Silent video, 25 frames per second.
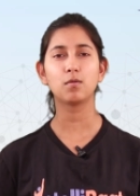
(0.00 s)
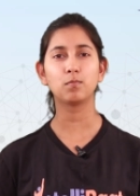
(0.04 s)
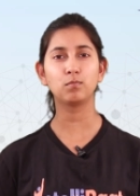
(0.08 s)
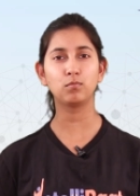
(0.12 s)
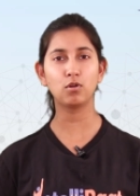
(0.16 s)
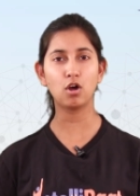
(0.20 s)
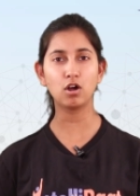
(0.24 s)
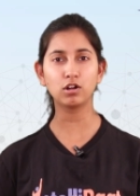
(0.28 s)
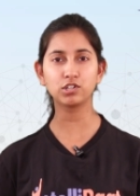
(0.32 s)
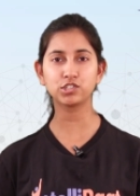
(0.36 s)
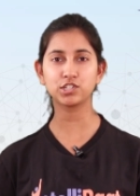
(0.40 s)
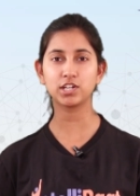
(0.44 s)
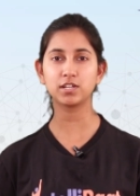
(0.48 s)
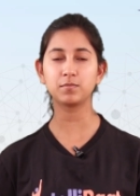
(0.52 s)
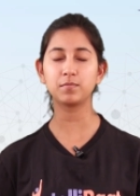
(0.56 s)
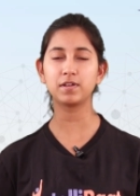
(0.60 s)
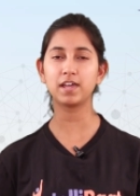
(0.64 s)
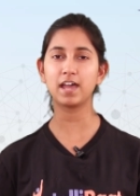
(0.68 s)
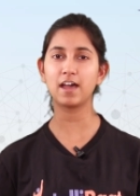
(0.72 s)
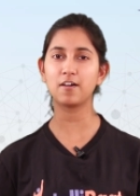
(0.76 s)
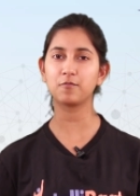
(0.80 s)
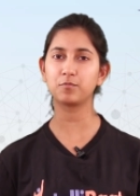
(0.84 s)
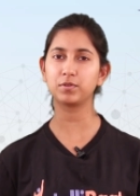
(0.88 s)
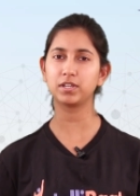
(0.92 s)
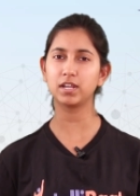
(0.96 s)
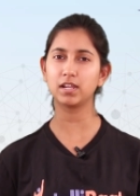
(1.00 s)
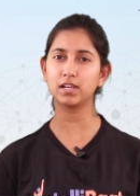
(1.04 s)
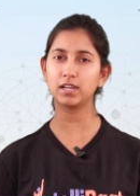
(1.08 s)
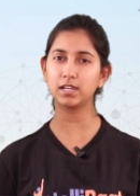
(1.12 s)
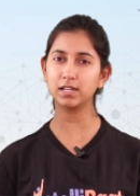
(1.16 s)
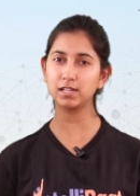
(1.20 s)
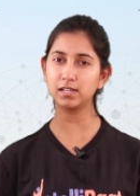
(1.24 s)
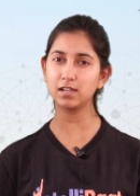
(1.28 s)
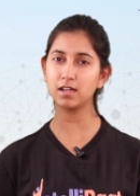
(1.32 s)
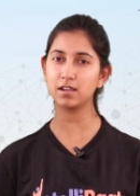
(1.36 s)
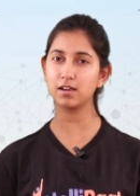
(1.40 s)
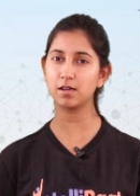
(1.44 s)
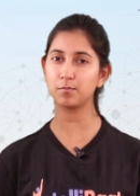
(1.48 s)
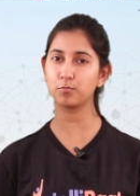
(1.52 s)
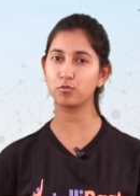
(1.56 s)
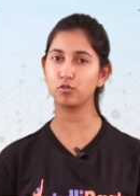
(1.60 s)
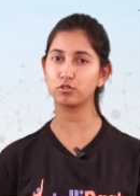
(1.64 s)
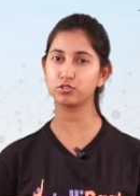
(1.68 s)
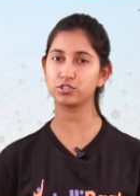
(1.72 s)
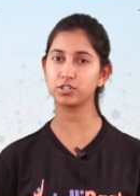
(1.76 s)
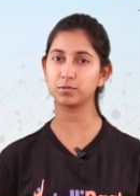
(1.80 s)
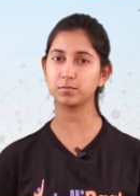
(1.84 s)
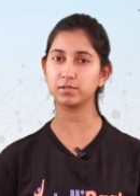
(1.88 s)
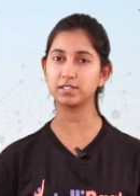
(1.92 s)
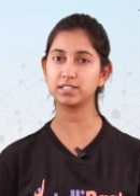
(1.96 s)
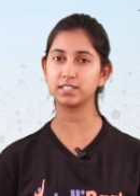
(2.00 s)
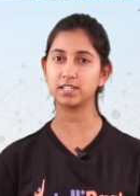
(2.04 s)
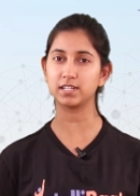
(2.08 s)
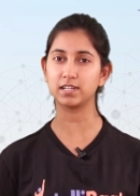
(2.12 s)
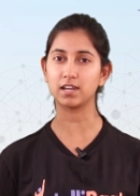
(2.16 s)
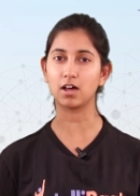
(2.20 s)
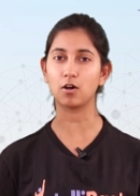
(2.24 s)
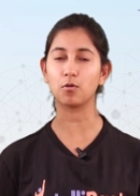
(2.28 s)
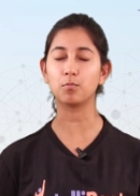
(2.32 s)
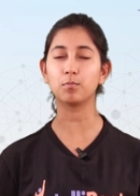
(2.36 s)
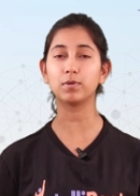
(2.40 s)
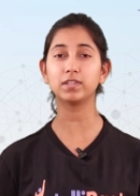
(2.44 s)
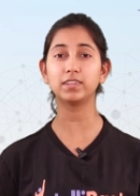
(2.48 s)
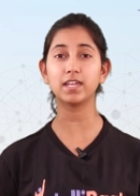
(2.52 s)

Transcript: Blockchain may have been a little unapproachable till now,